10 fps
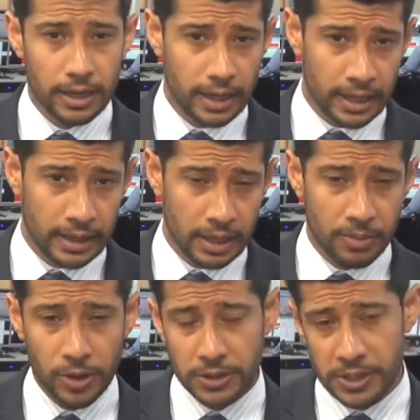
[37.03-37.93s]
In the
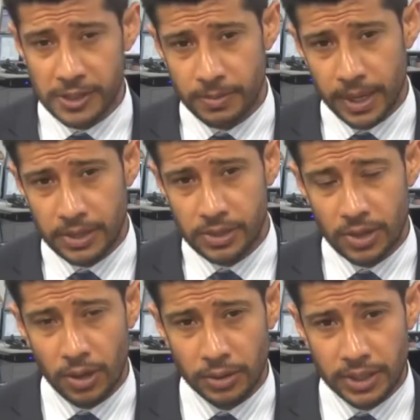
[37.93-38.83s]
commodity space,
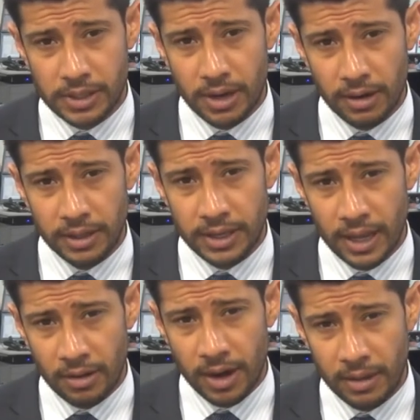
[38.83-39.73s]
gold is currently
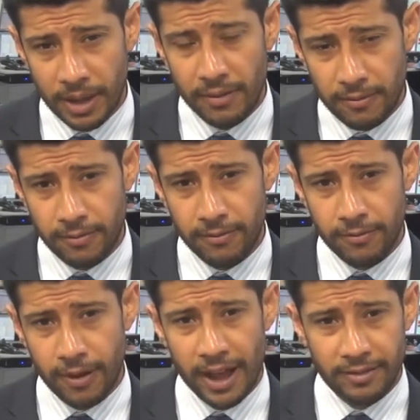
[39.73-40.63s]
down around about
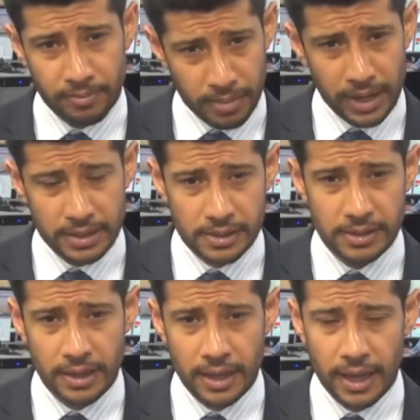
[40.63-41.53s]

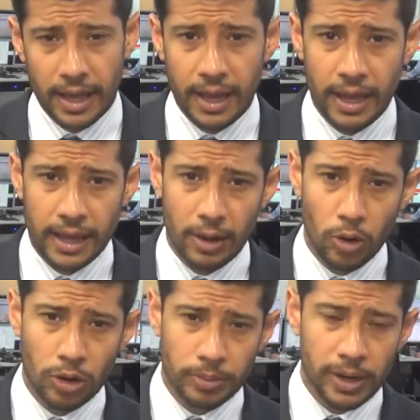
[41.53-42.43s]
$5.
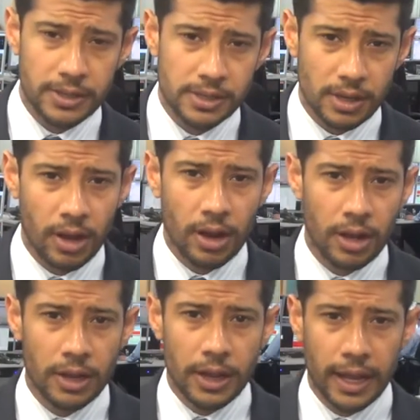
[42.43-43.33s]
Oil prices
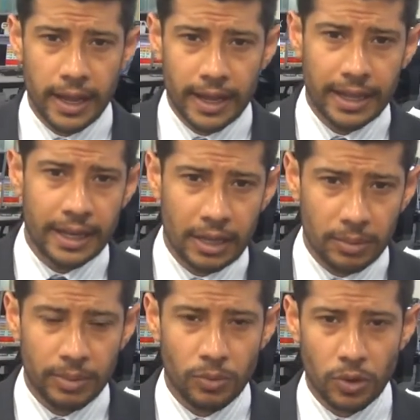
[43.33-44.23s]
are a
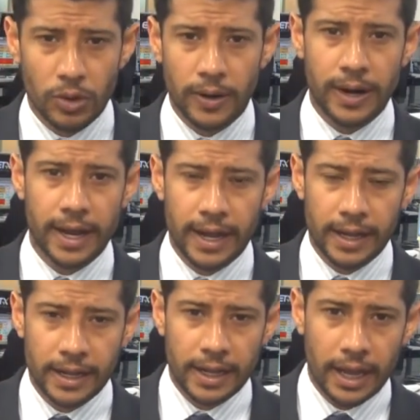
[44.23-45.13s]
little bit more
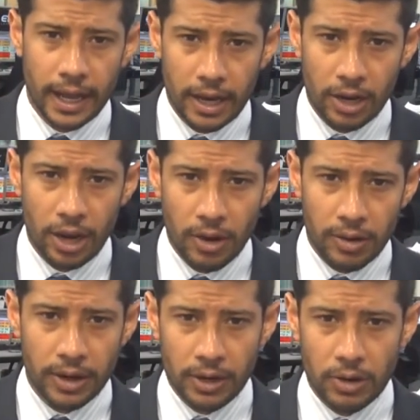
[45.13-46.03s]

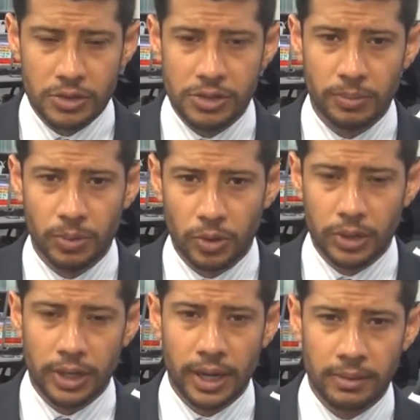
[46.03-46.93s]
lower across the
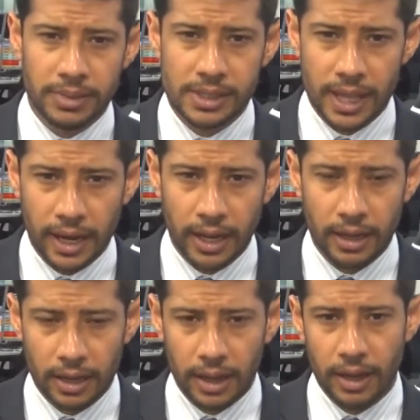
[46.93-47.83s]
board. Steady
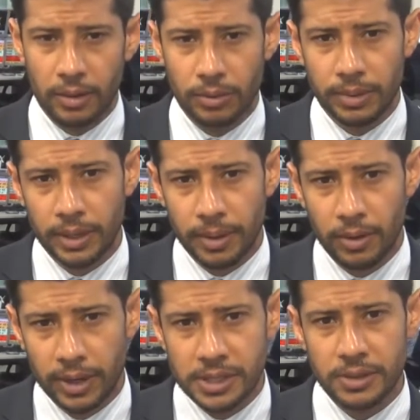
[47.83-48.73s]
would be a
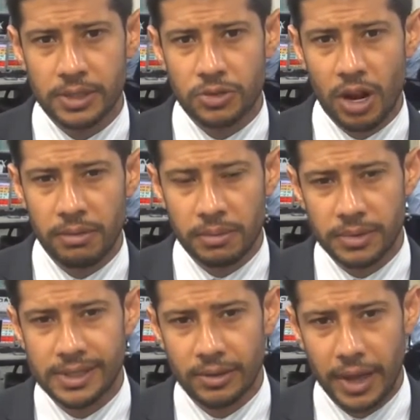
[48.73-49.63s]
better way to describe it.
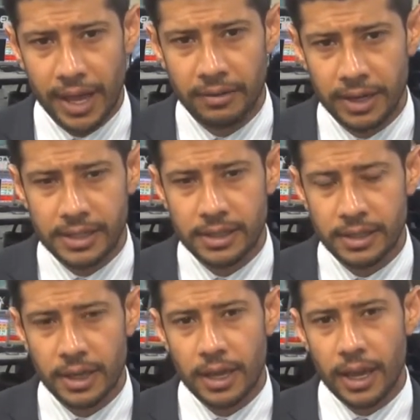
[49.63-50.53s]
Still
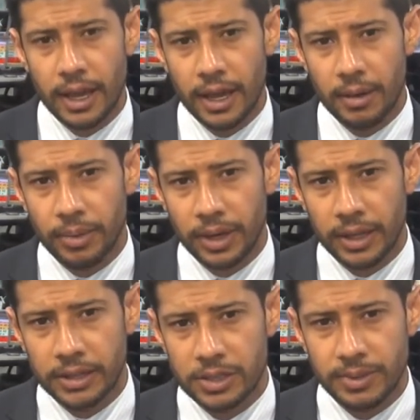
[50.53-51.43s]
elevated, but
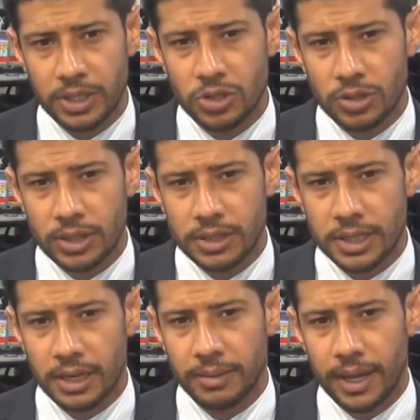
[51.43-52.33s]
nothing to be too
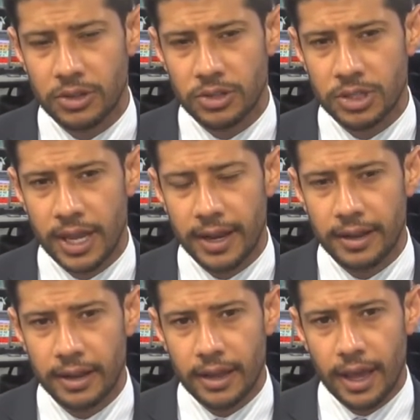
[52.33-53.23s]
concerned about just yet.
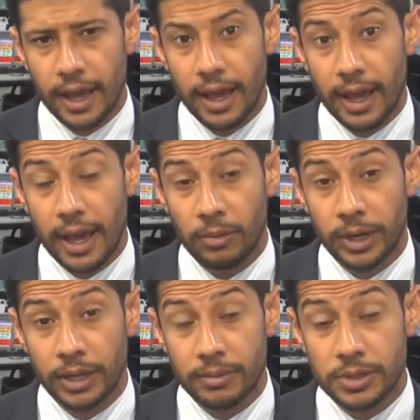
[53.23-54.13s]
And
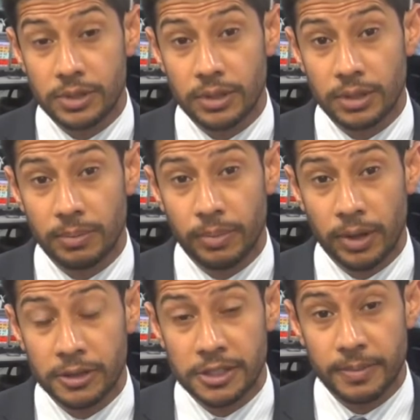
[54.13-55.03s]
when it comes to the
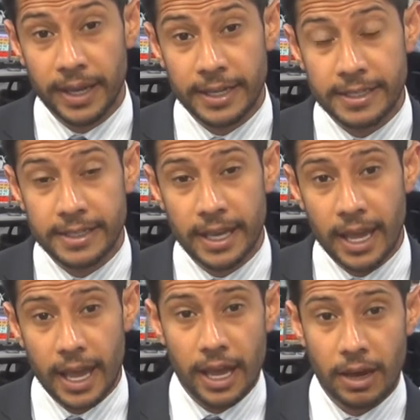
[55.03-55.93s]
bond space,
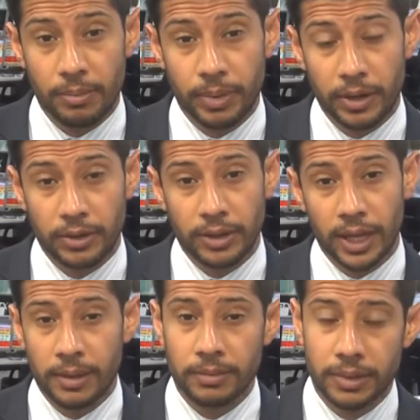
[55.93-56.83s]
both
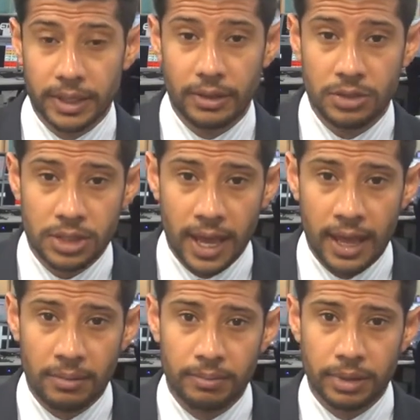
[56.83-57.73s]
gilts
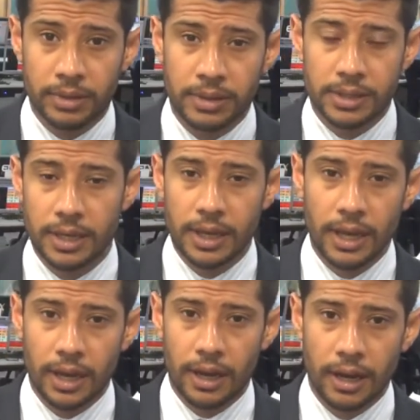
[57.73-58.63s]
and bunds
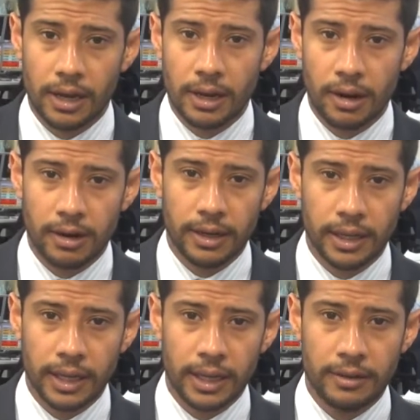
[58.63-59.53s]
are
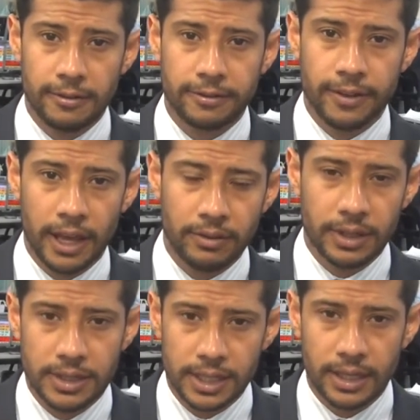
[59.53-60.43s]
currently in
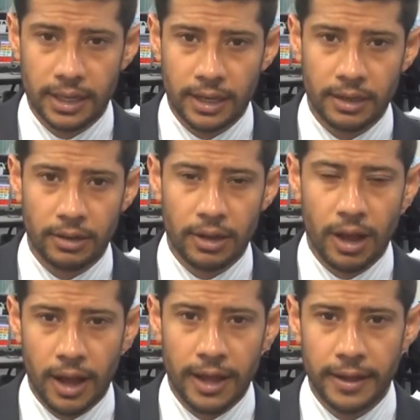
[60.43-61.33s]
favor, ticking a little
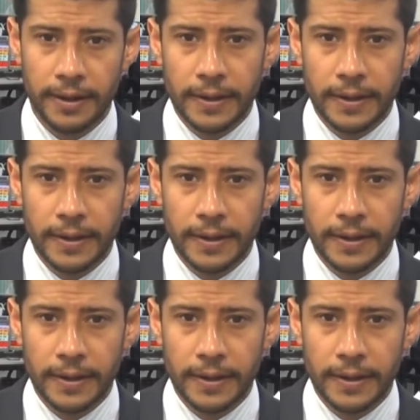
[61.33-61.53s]
higher.